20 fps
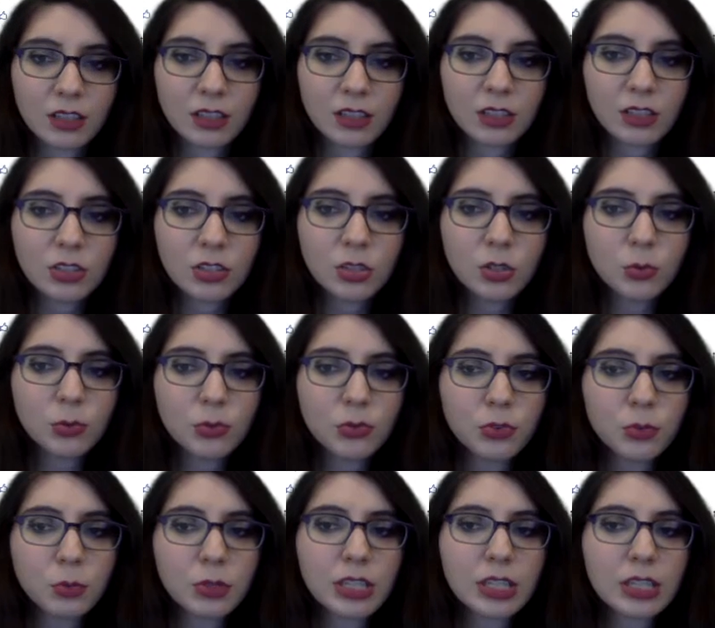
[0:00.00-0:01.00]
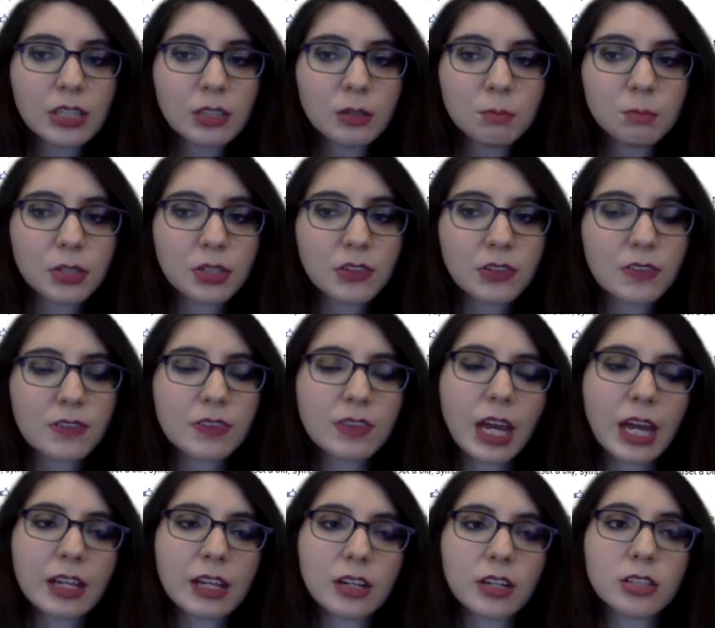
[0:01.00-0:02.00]
Usually, the books
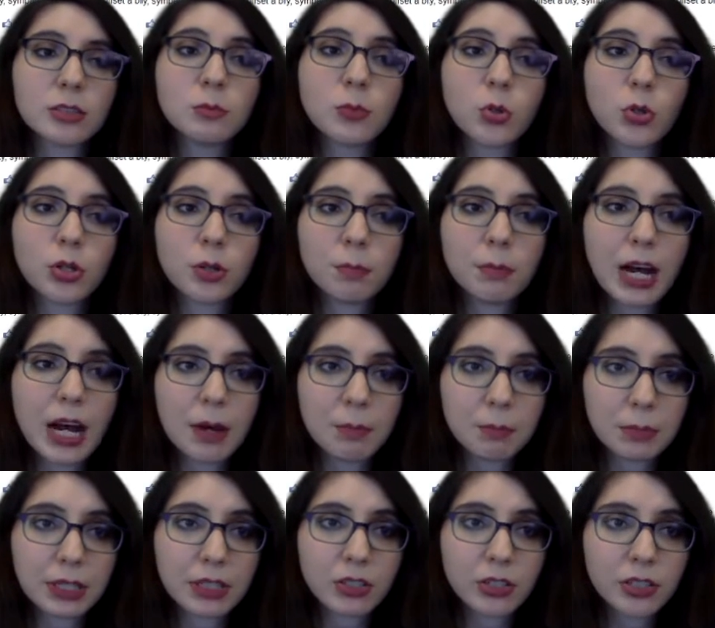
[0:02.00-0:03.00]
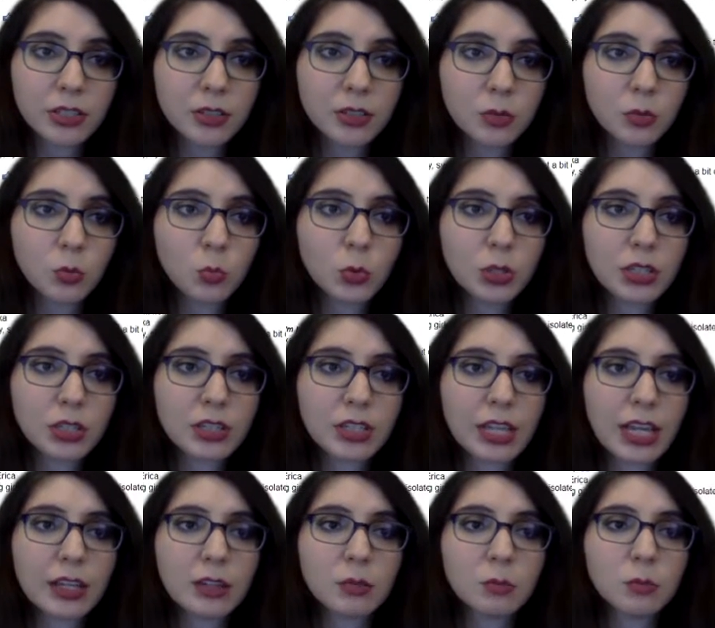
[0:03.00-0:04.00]
that are more popular will
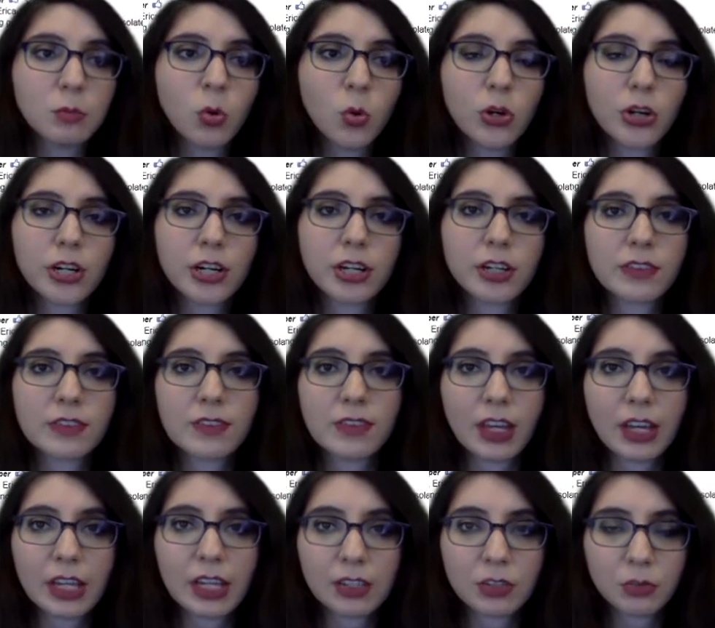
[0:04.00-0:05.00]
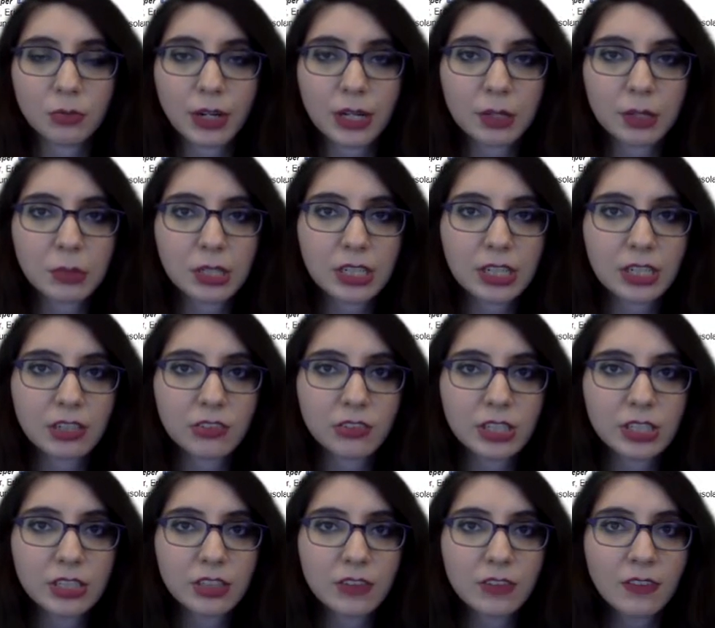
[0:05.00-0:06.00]
get more signed
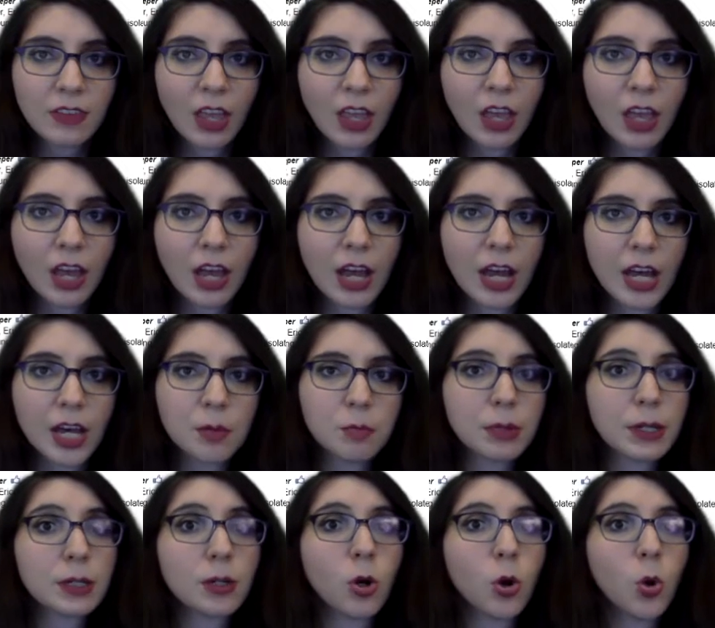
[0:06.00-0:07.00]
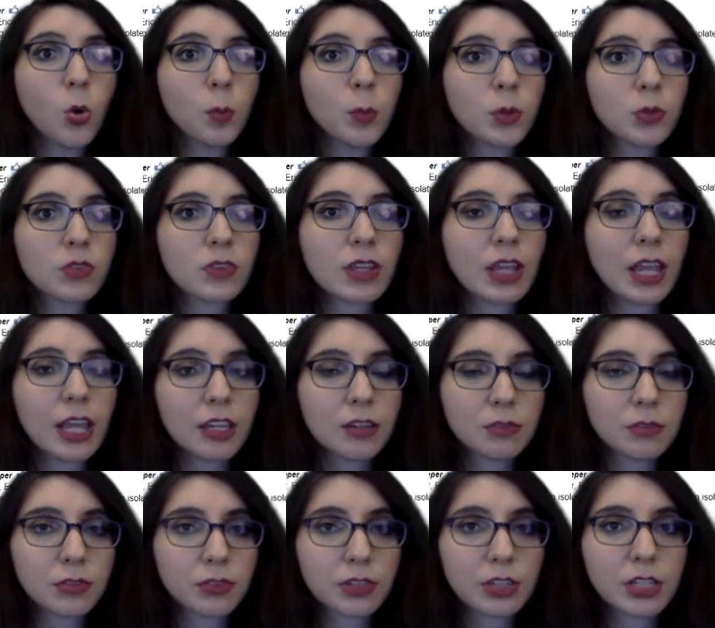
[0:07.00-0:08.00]
recommendations, but almost
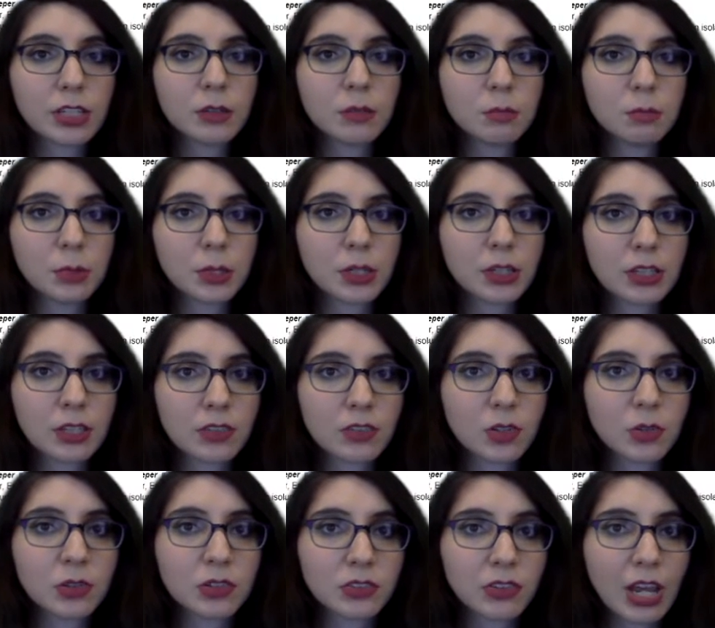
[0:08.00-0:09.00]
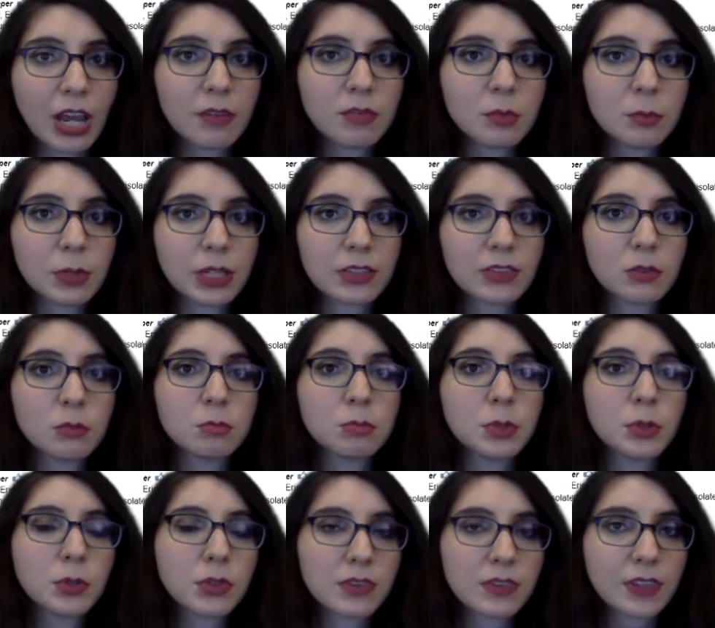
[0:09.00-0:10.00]
every book is going to have a mix of
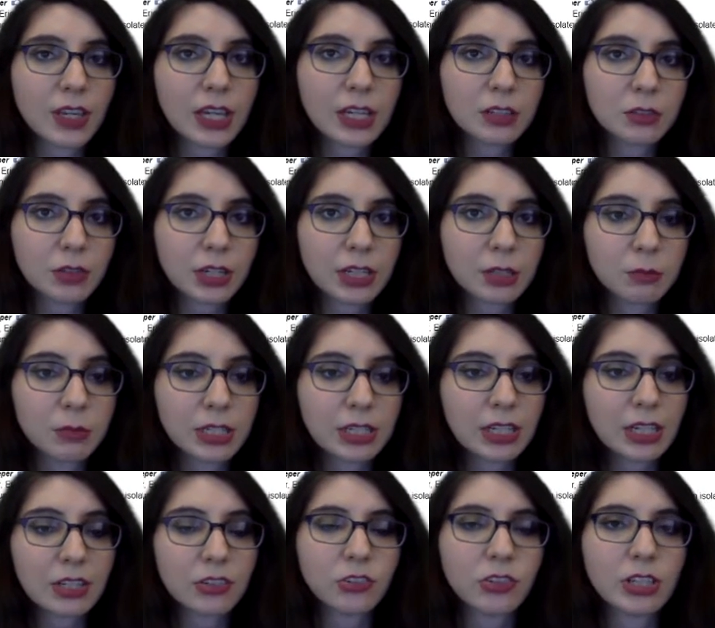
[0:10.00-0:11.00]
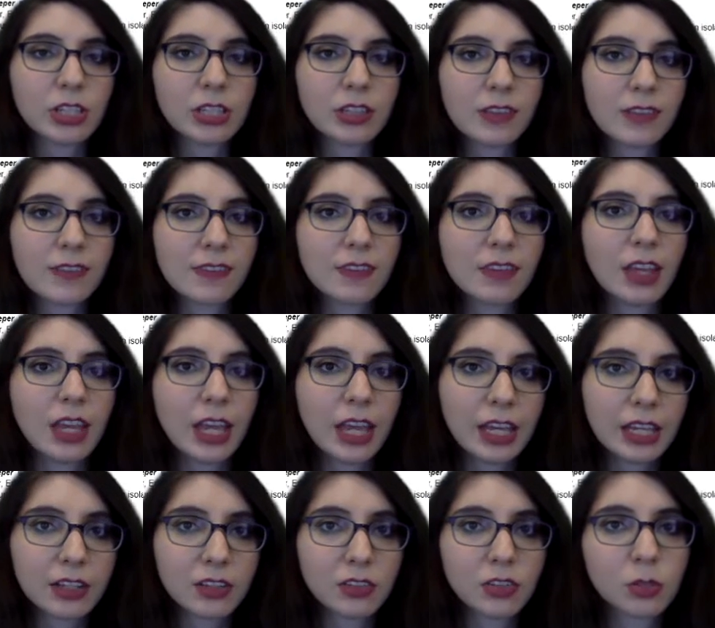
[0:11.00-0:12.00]
both signed recommendations
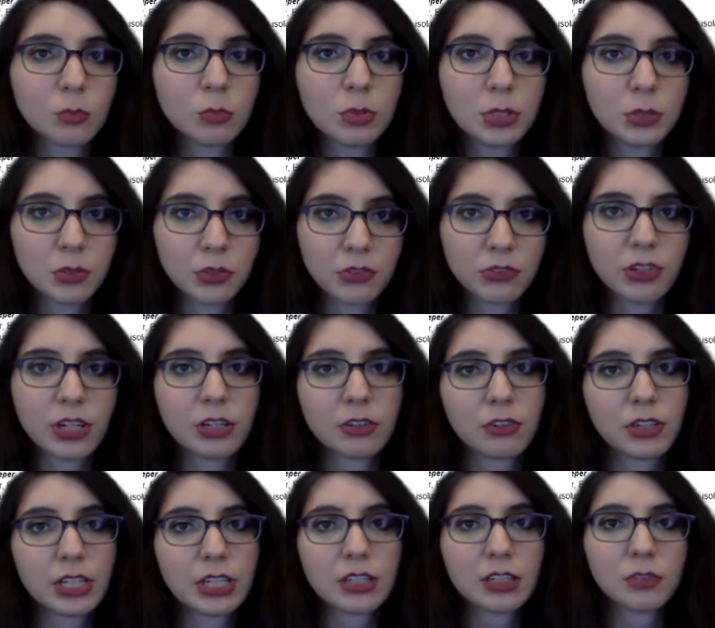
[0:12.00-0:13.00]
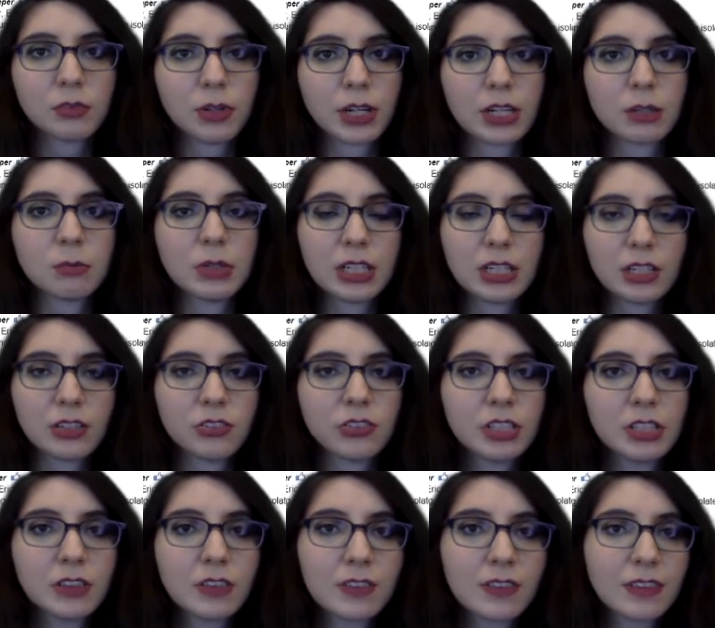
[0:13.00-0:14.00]
and computer generated
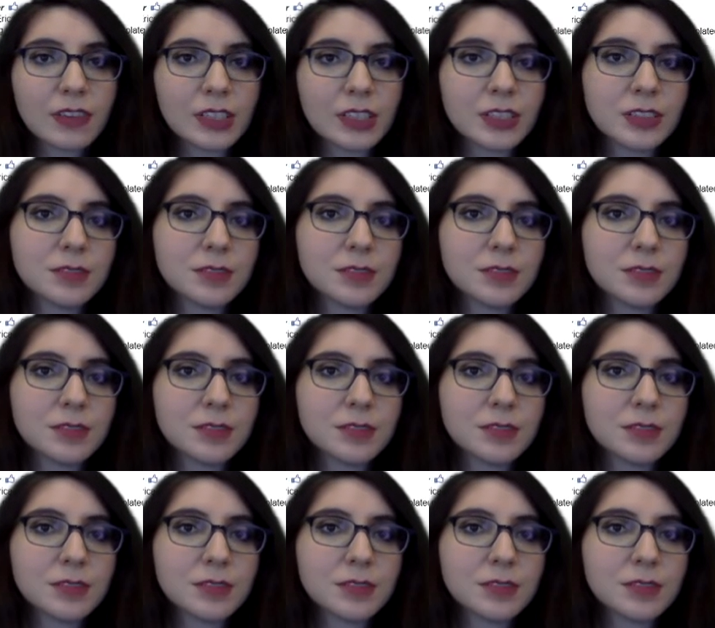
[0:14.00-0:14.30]
recommendations.